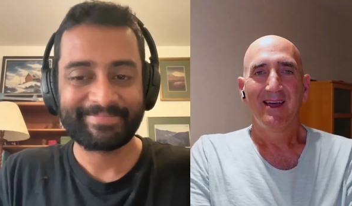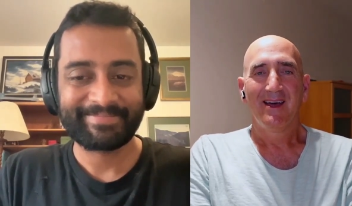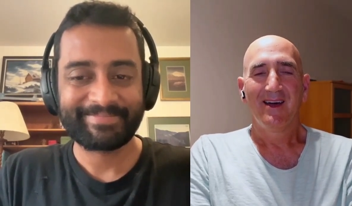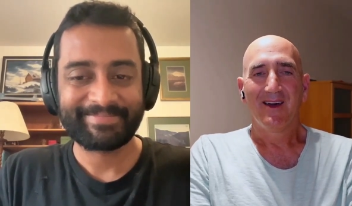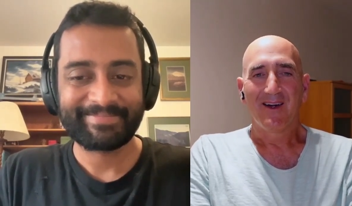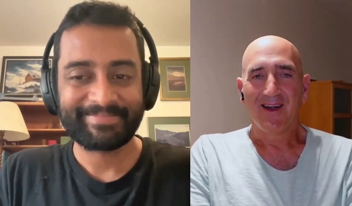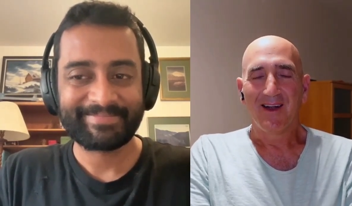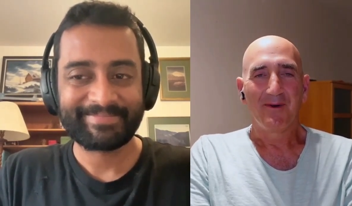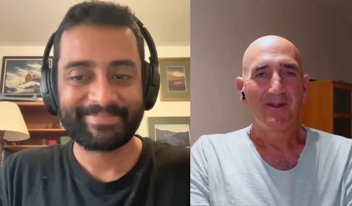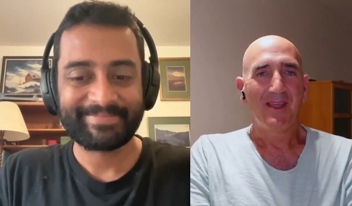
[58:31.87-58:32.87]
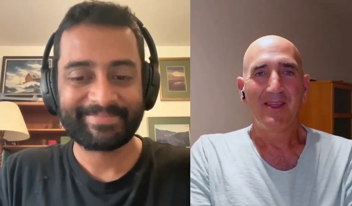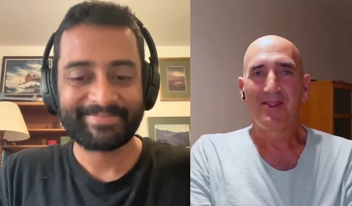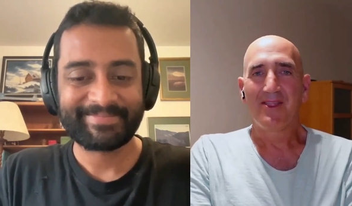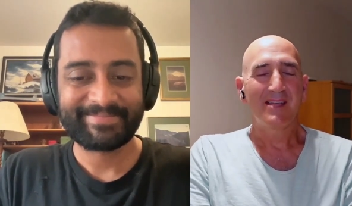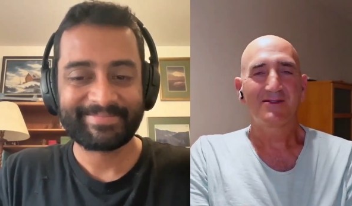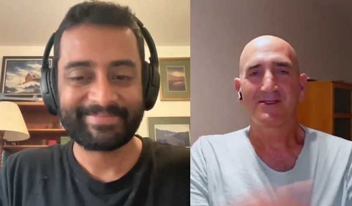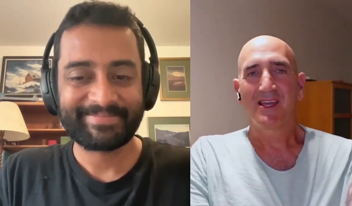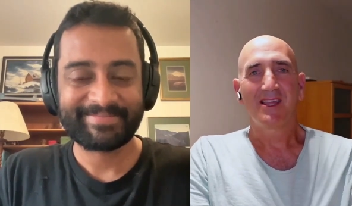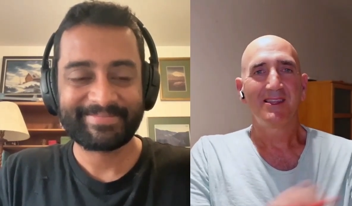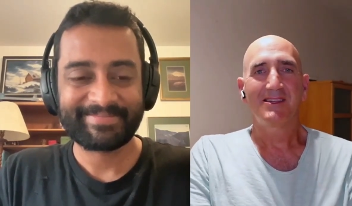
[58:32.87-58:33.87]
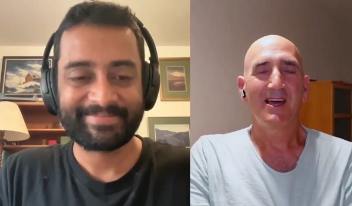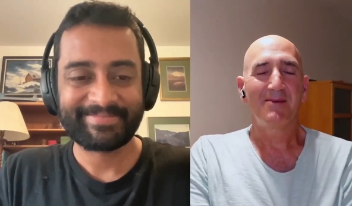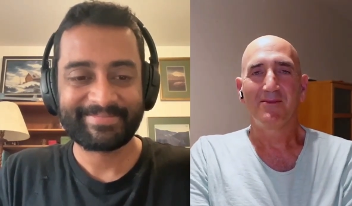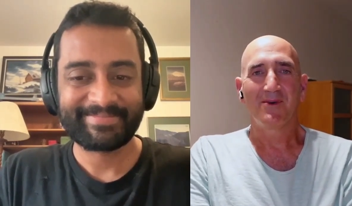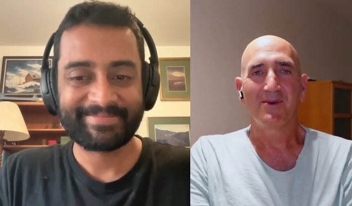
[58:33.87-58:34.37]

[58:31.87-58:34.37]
Speaker 1: All right. Well, and thanks for taking the time once